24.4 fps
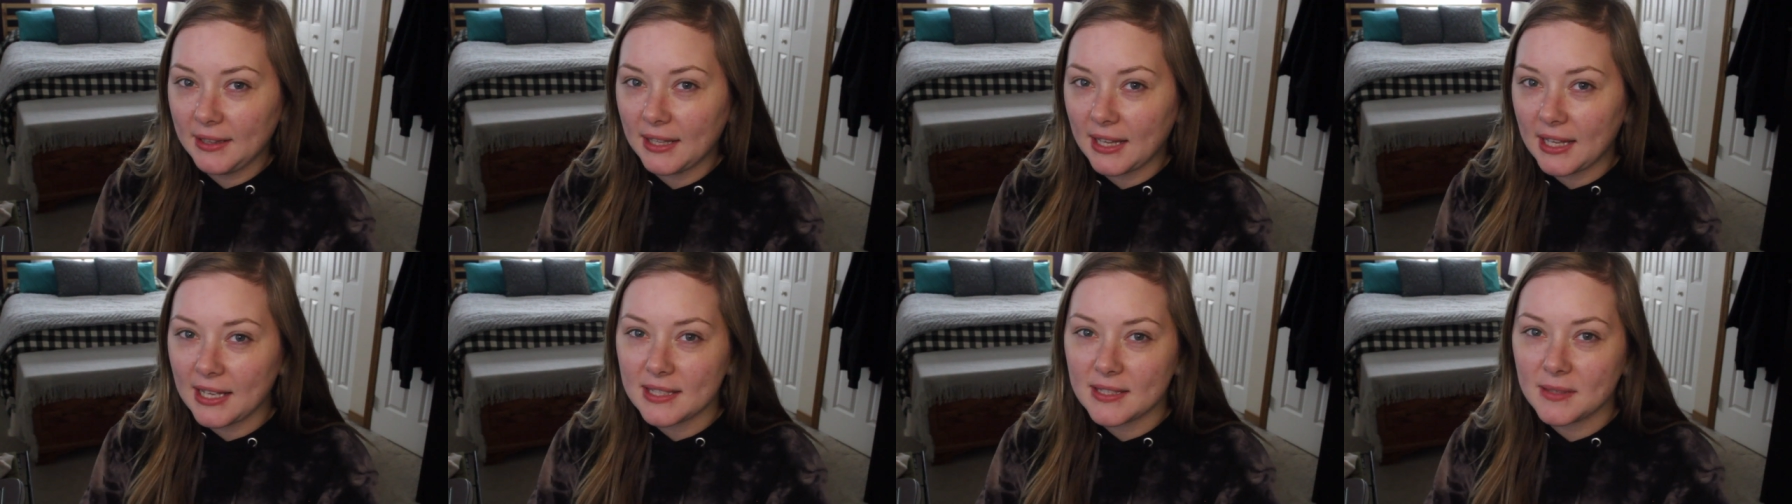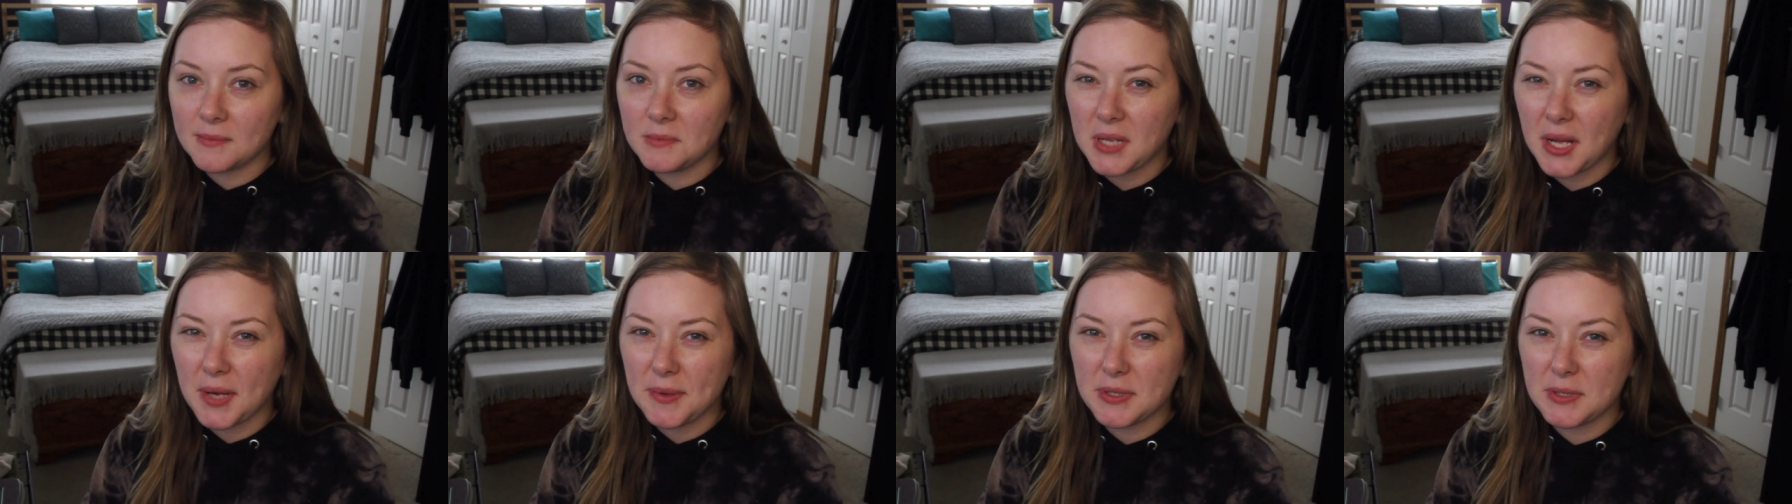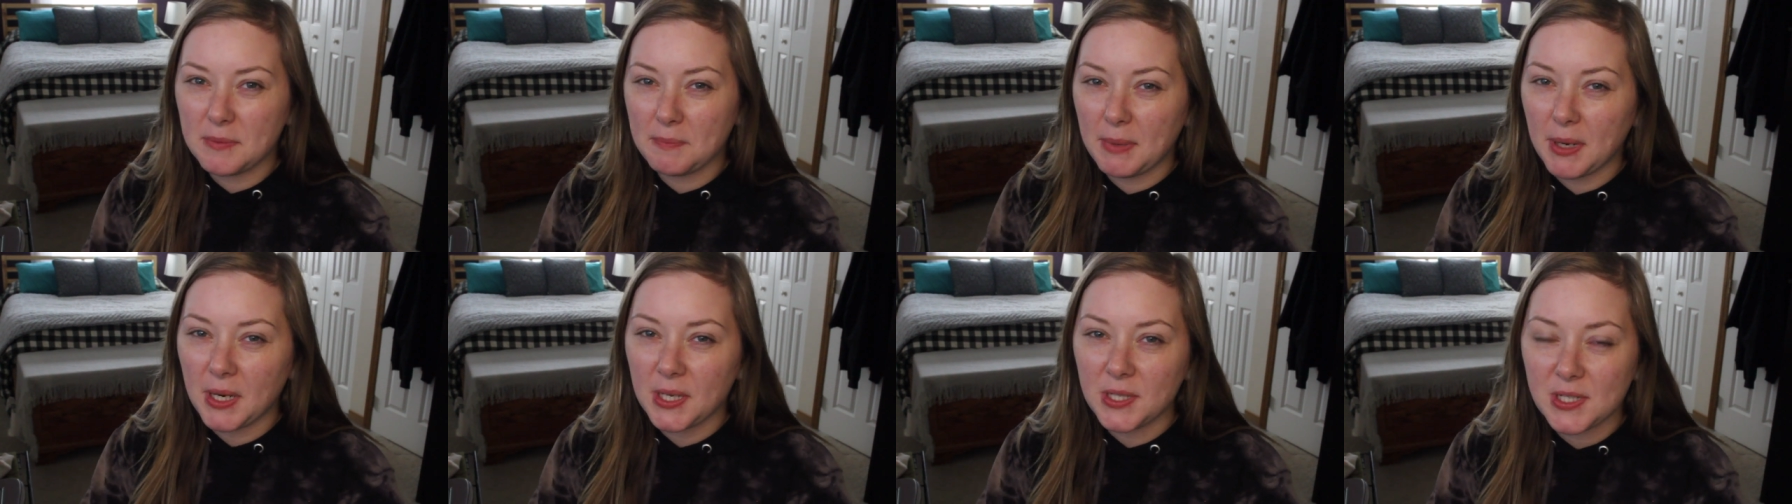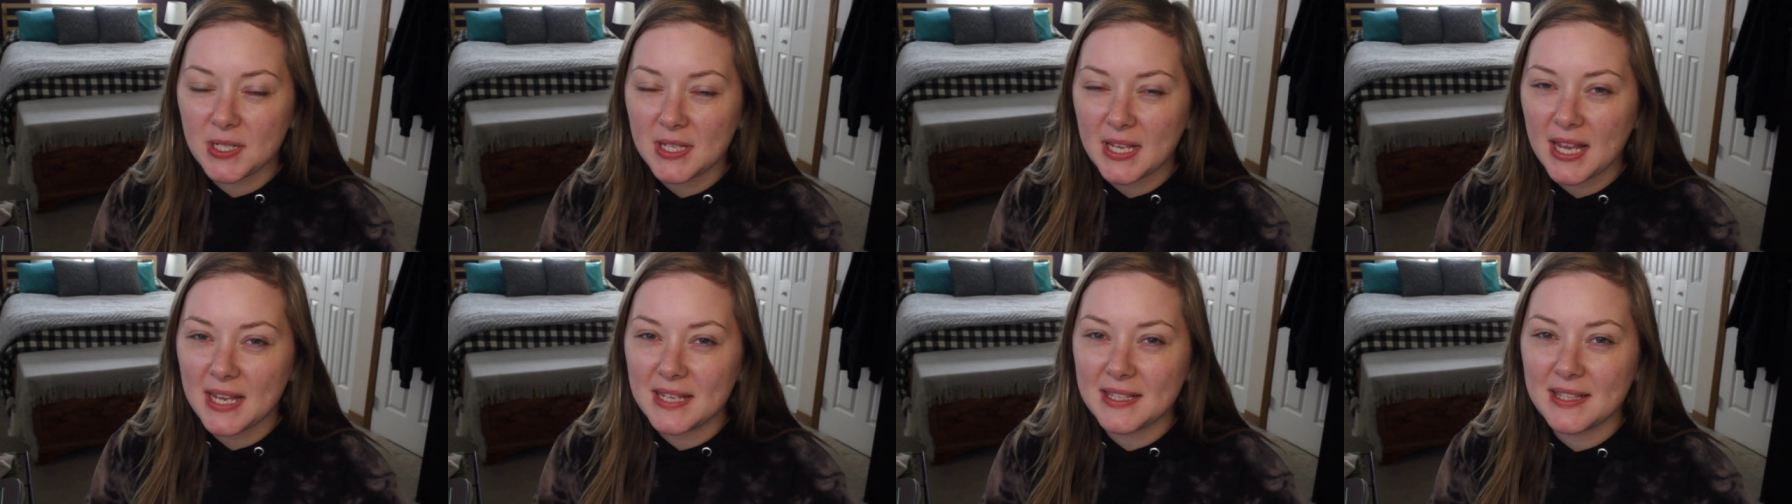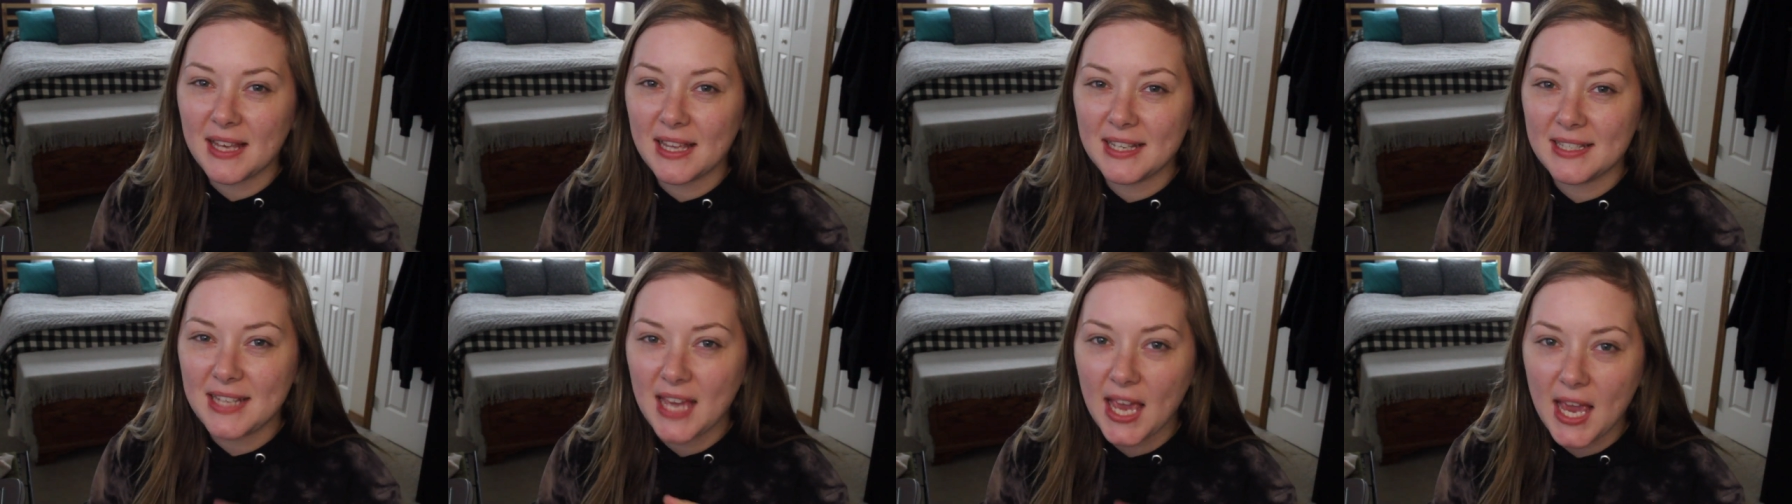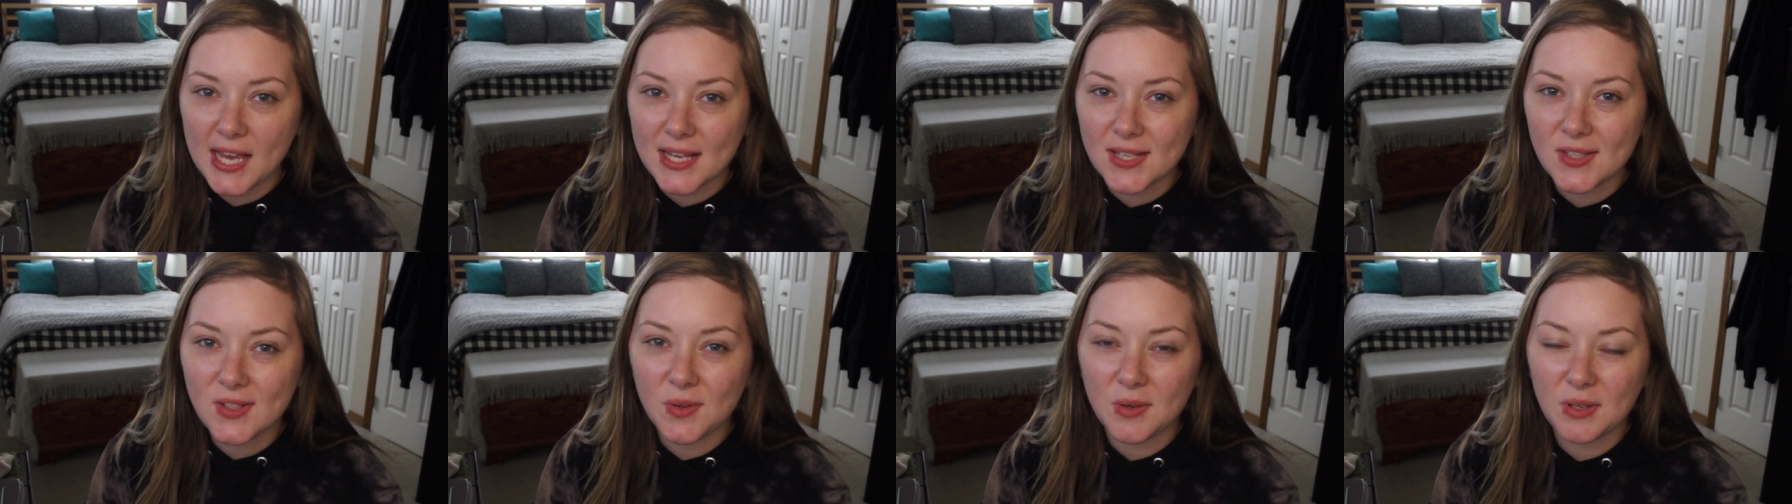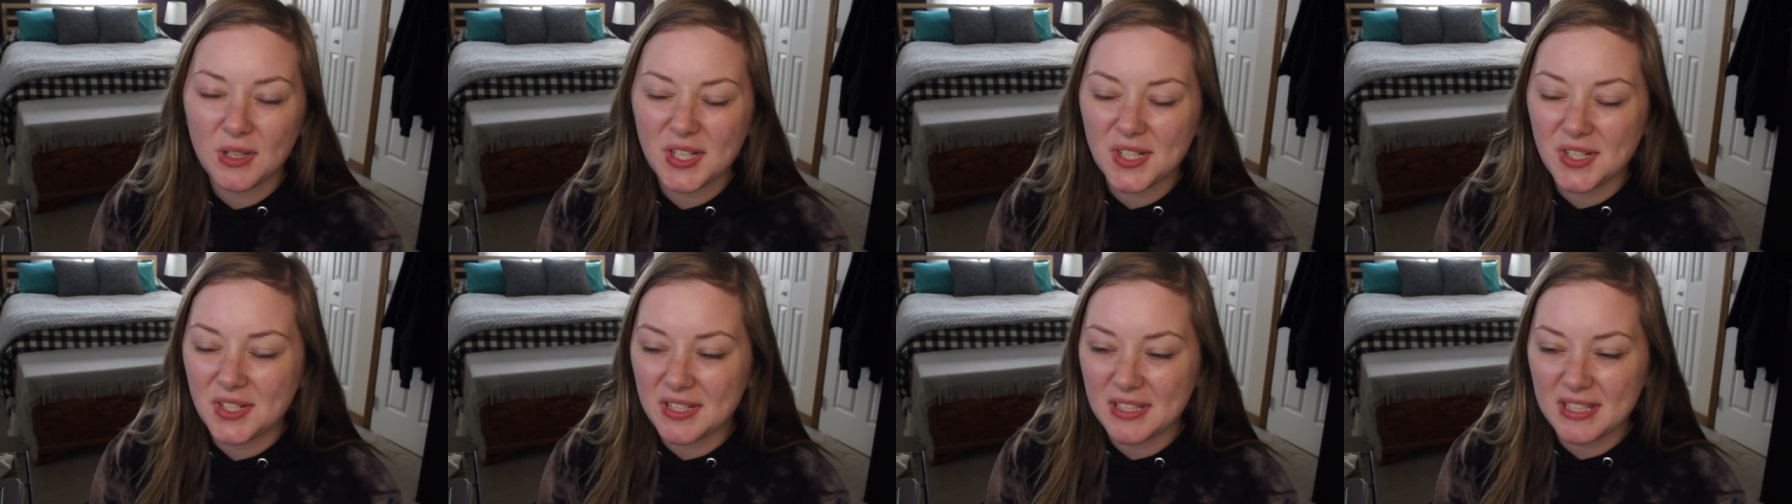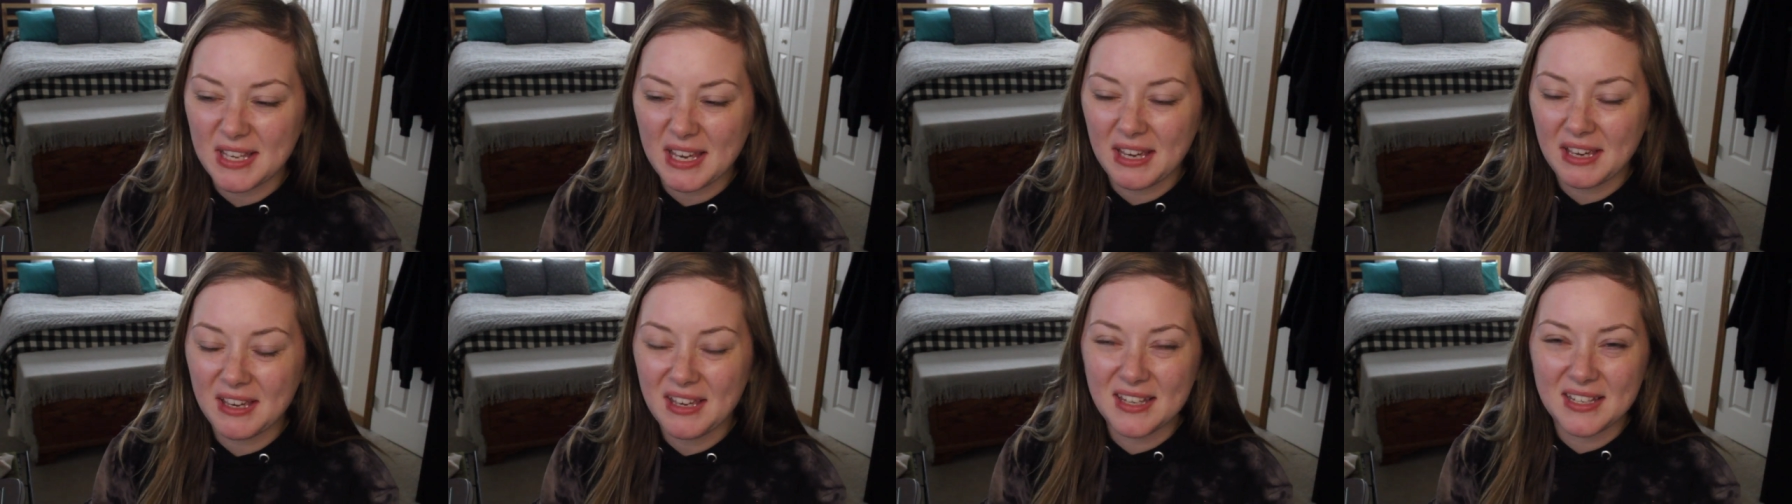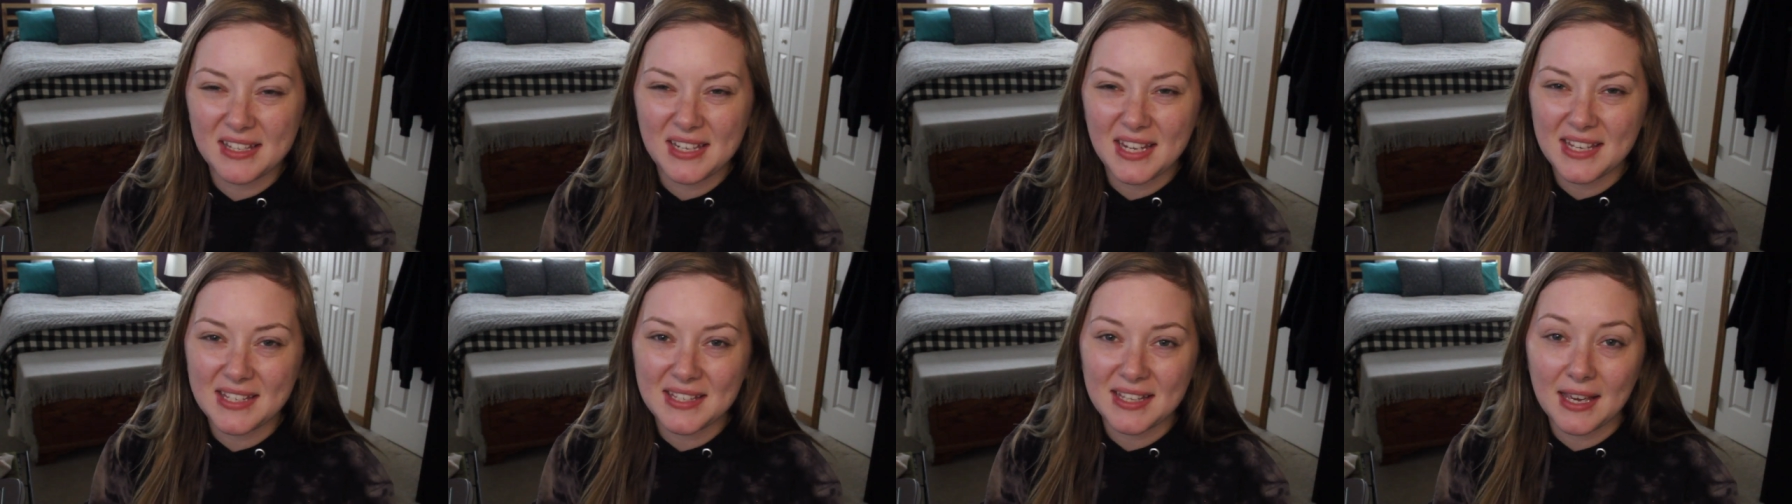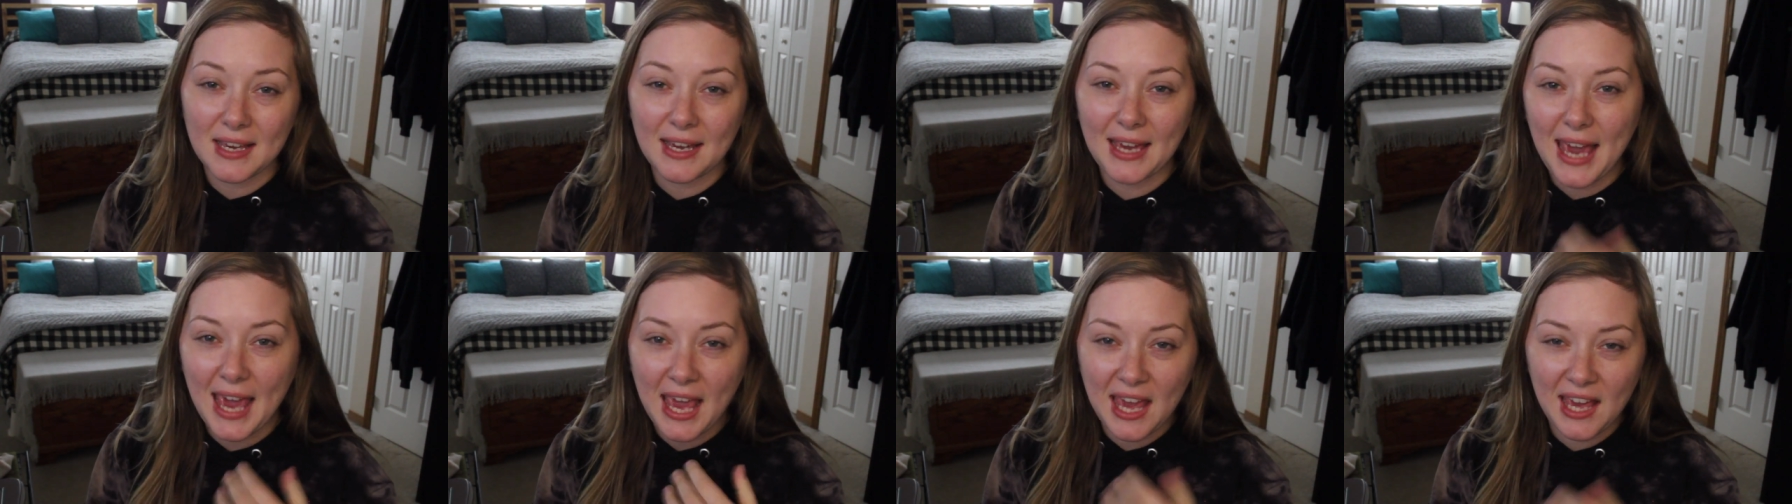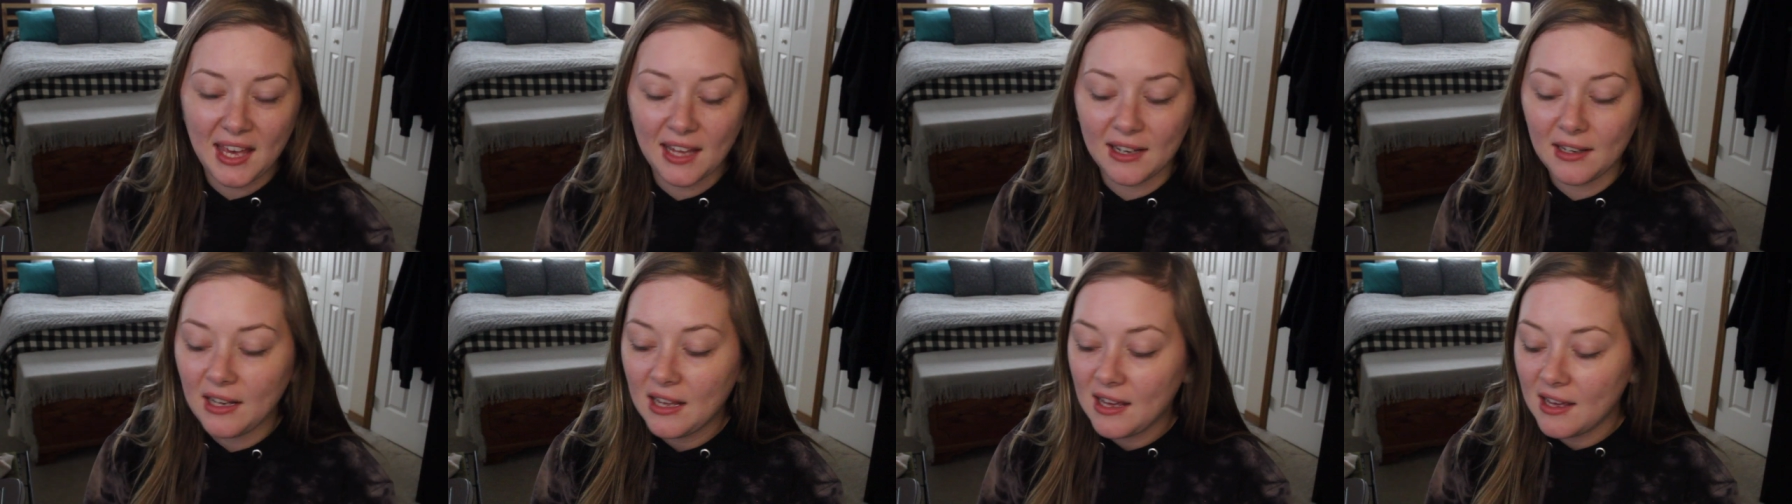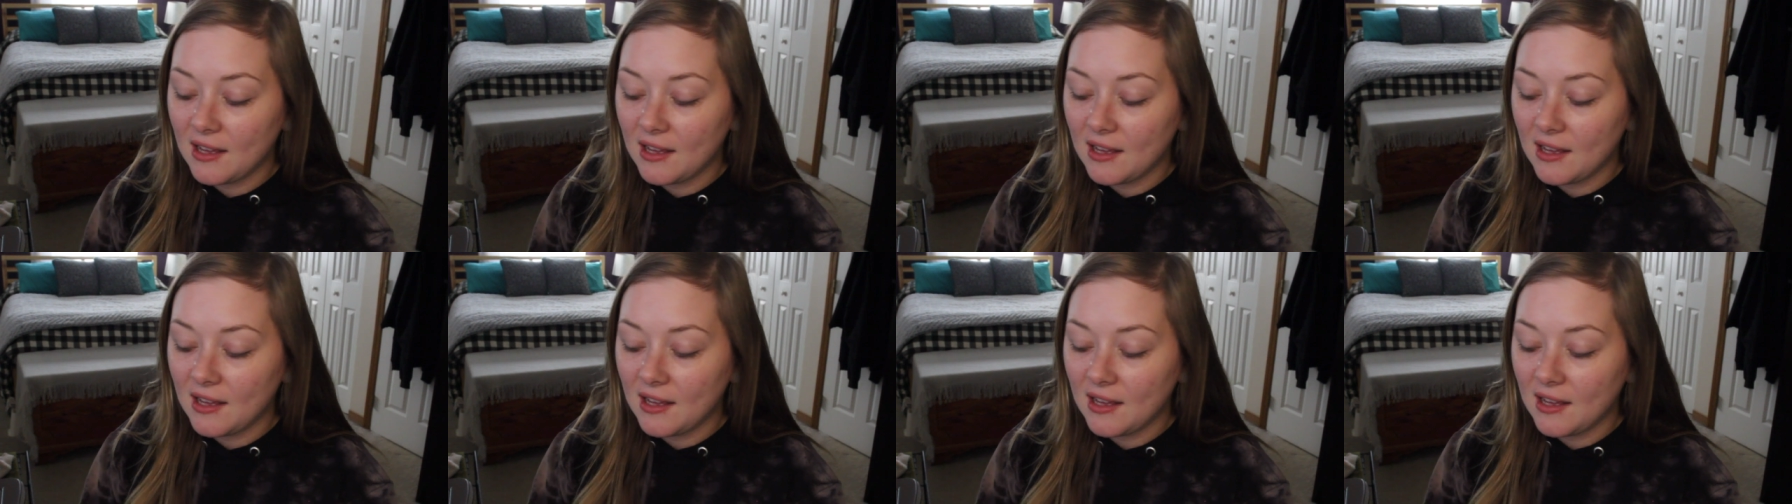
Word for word: Like sometimes beer just has that taste to it. You're just like, yeah, it tastes like can.